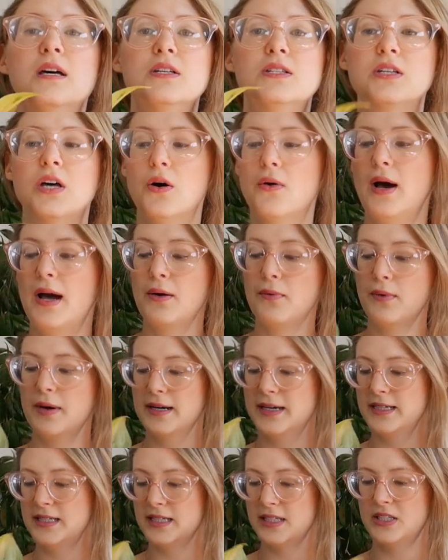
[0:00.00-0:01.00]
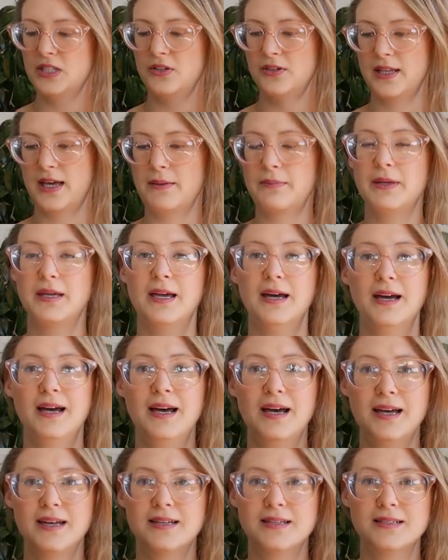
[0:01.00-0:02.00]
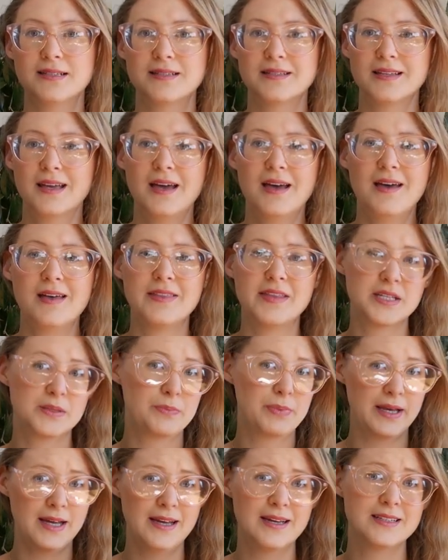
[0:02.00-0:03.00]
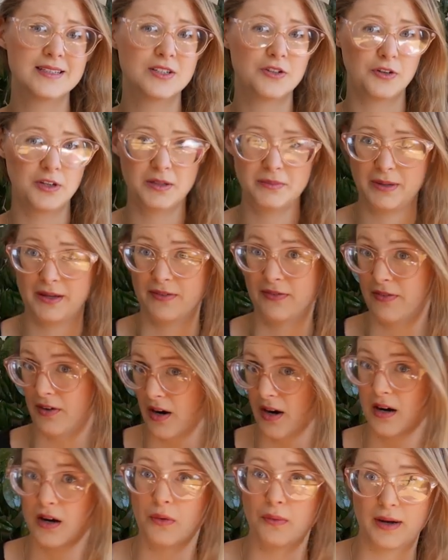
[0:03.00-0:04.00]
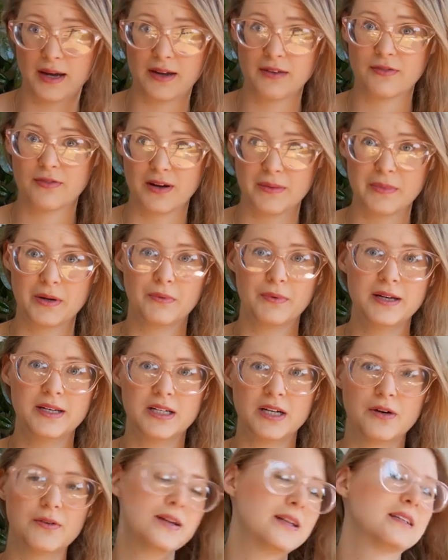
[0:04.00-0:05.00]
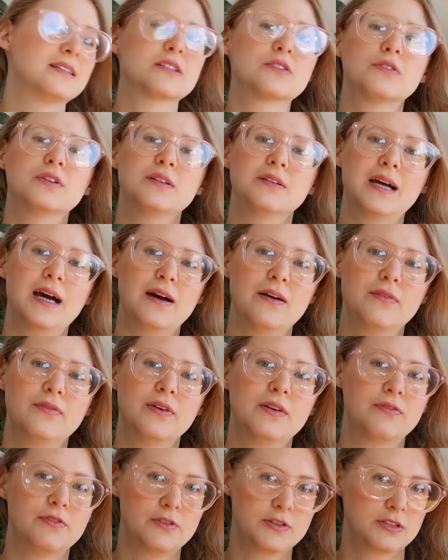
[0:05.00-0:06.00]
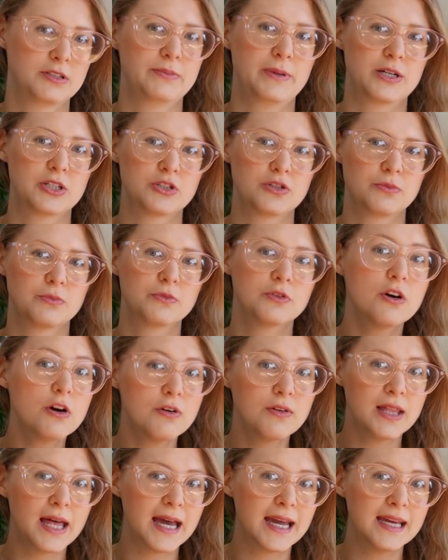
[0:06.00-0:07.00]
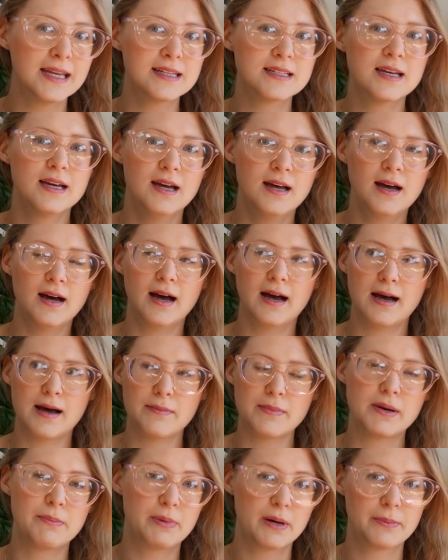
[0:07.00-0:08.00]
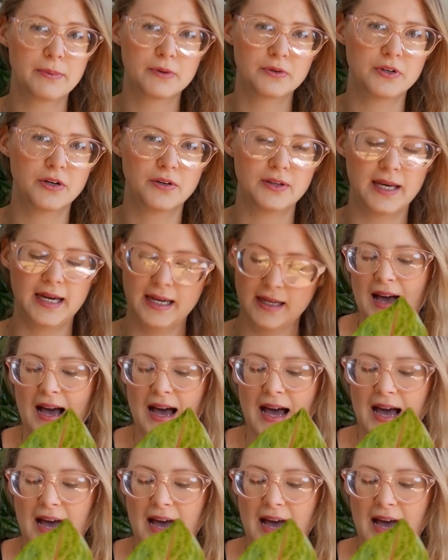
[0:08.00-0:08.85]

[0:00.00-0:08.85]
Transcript: So I wanted to do that because this plant is going to be far away from a window. It is going to have a full spectrum grow light, a purple grow light.